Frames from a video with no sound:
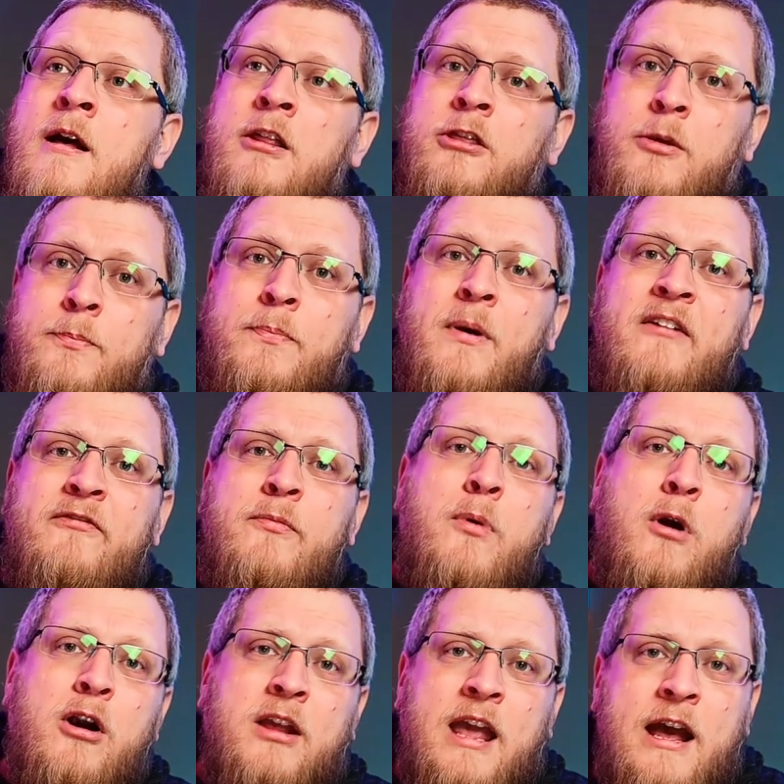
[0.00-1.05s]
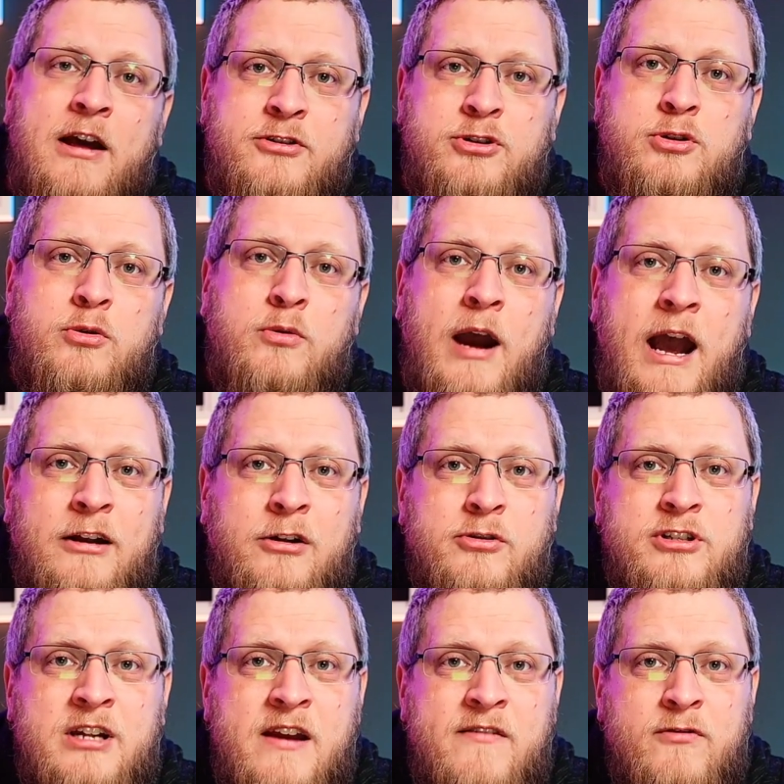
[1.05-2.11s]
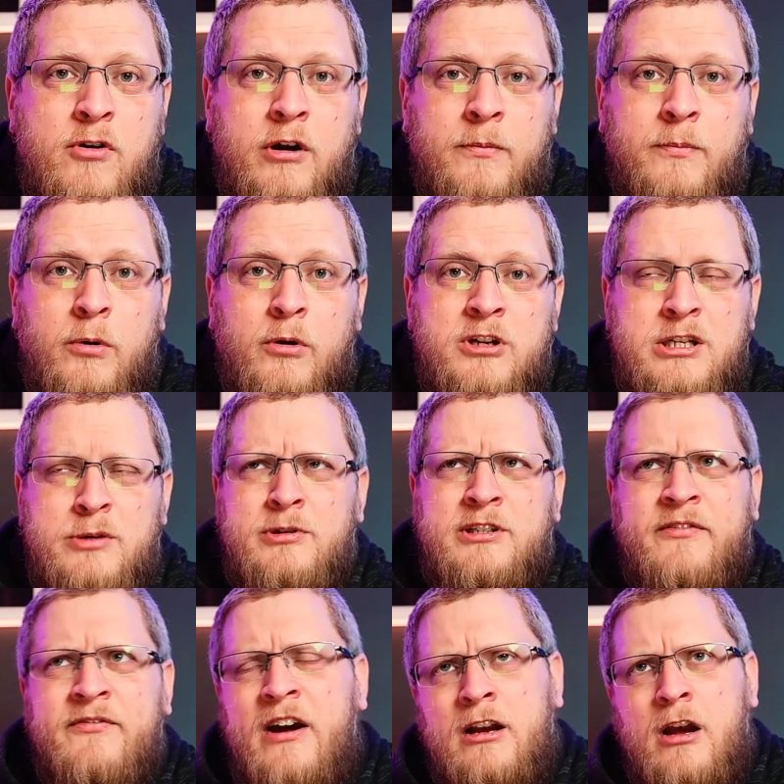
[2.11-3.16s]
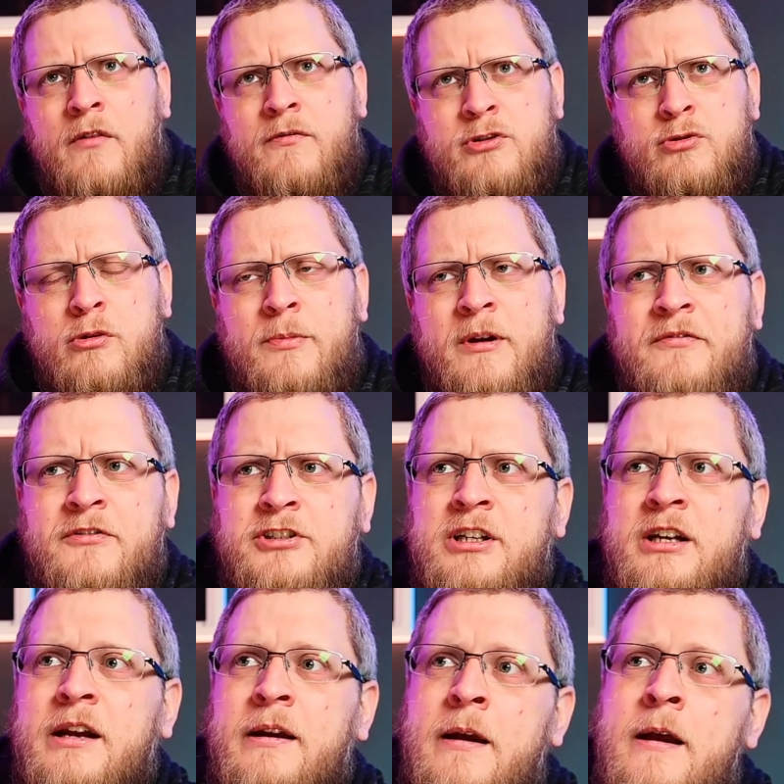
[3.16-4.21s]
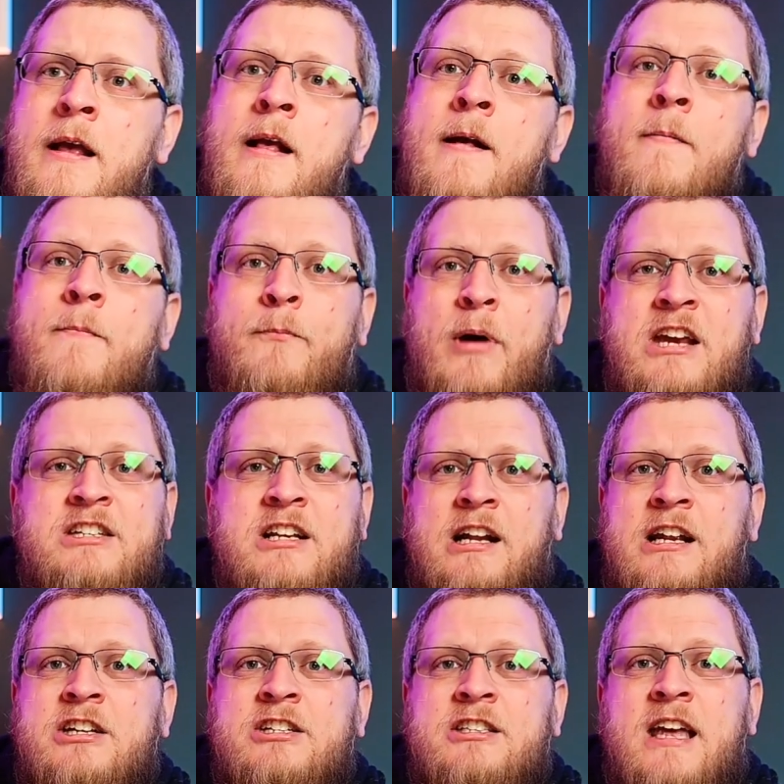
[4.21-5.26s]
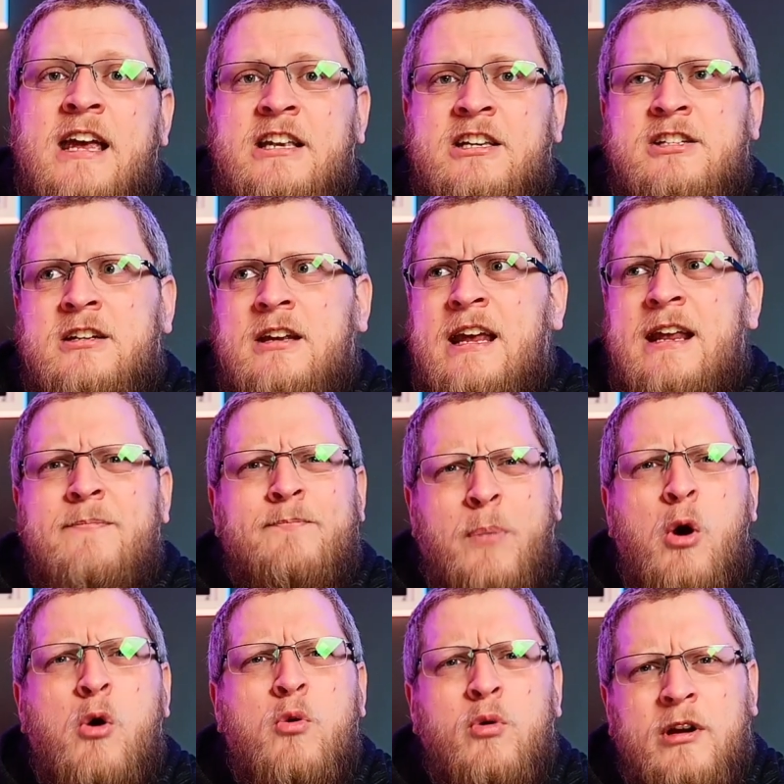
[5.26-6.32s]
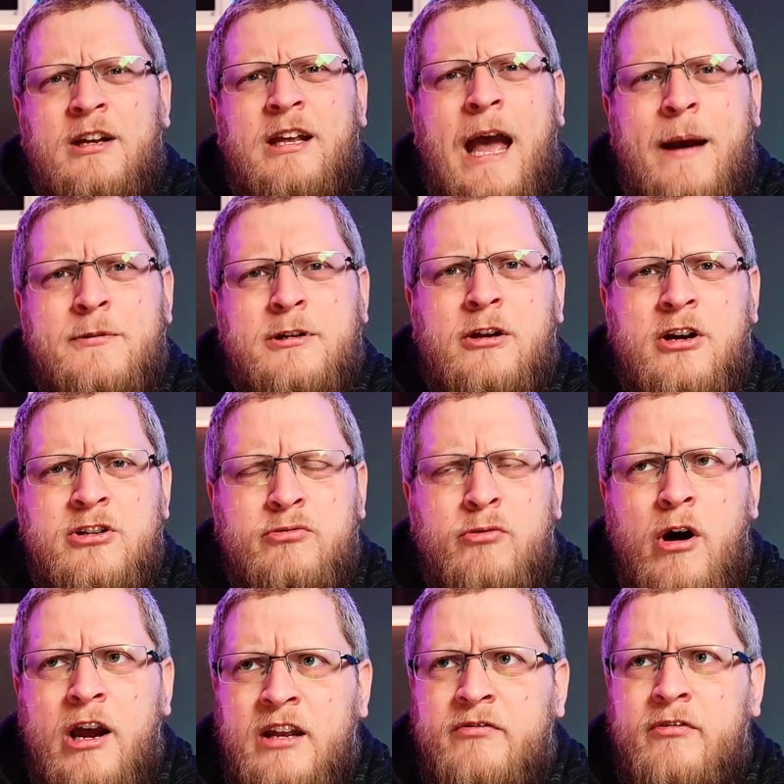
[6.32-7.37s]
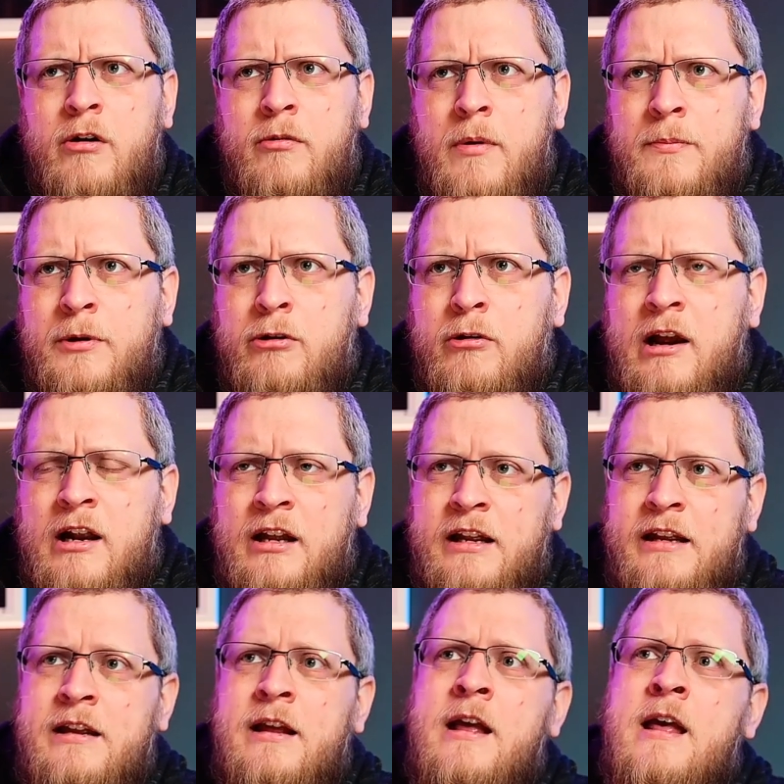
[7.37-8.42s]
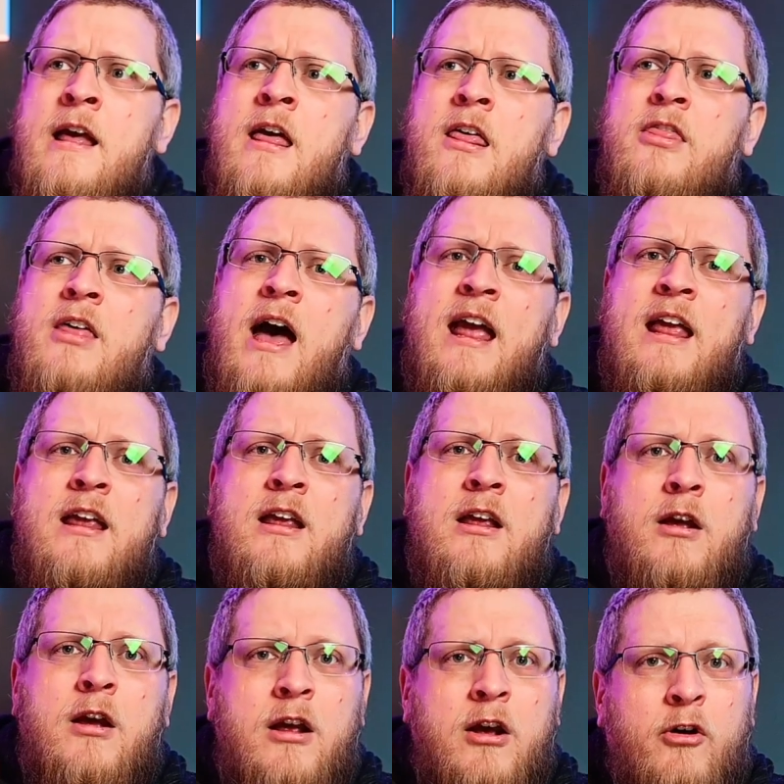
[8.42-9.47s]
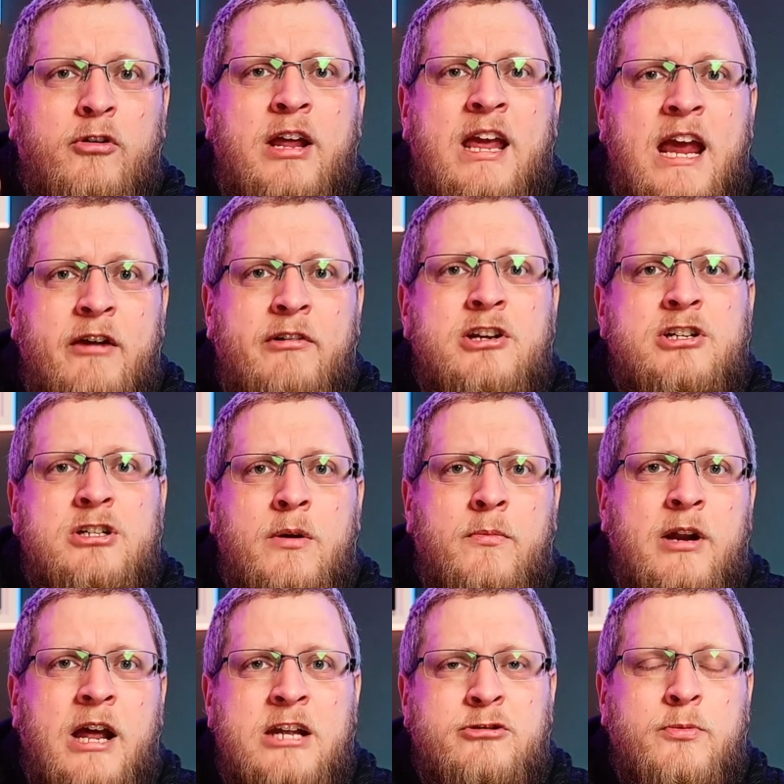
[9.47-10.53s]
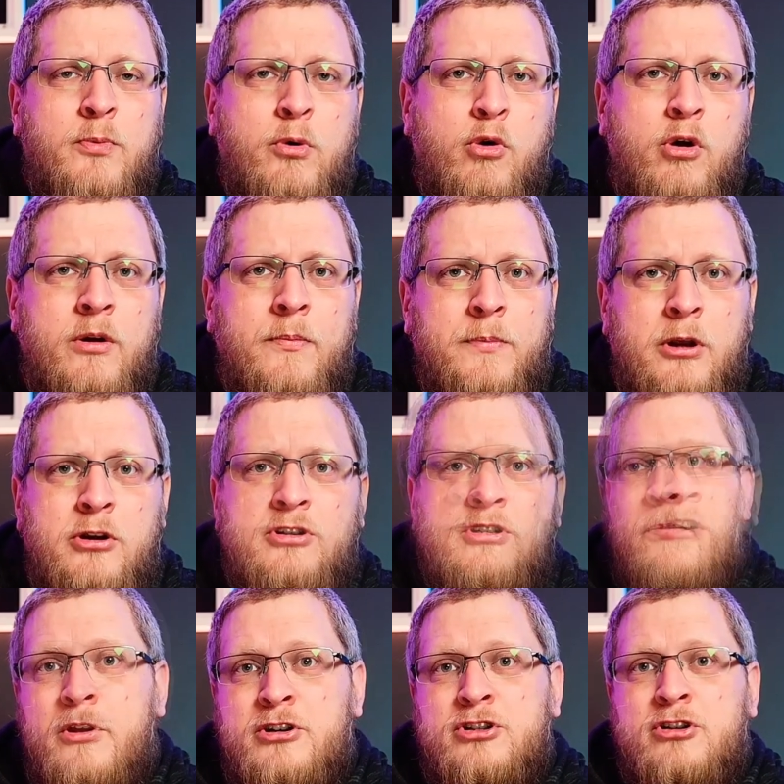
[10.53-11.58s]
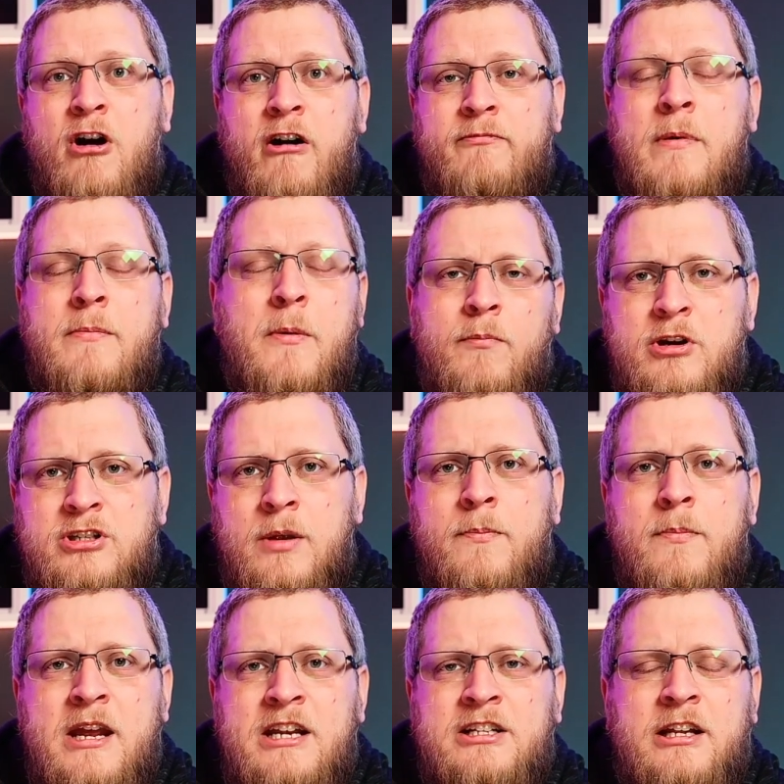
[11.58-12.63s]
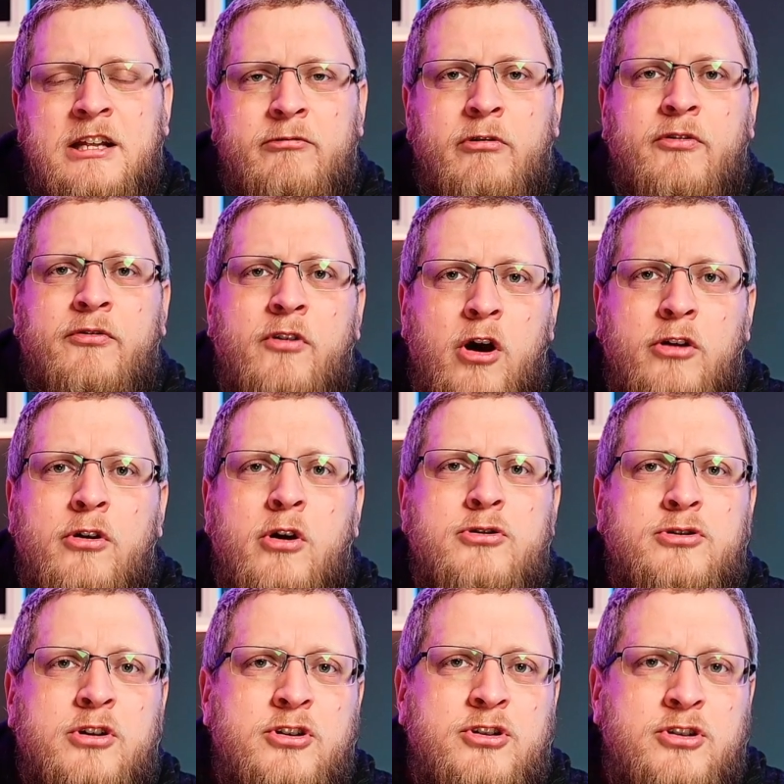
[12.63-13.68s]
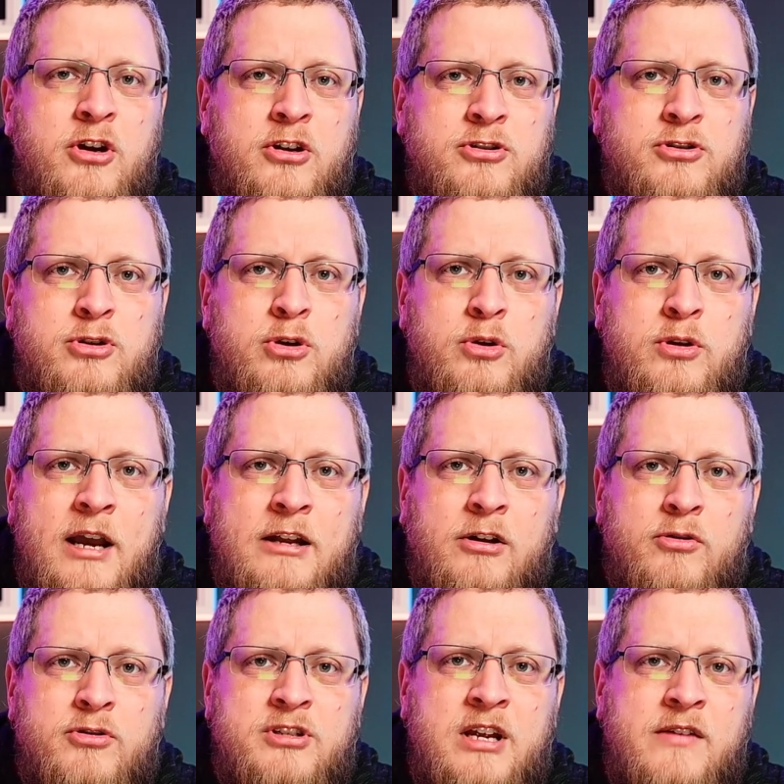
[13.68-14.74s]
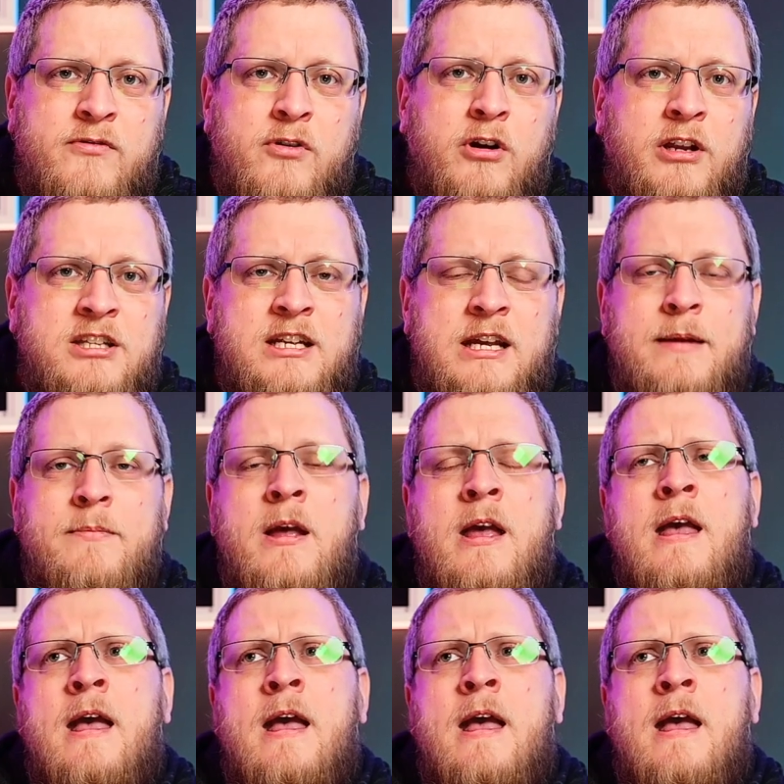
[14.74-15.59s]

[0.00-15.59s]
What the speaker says: the Bedford Borough Council adult safeguarding policy, which in fact covers all of Bedfordshire, basically states in bold and capitalised writing, if I remember correctly, that on hearing someone has reported abuse, the staff member must immediately refer those concerns to the adult safeguarding team.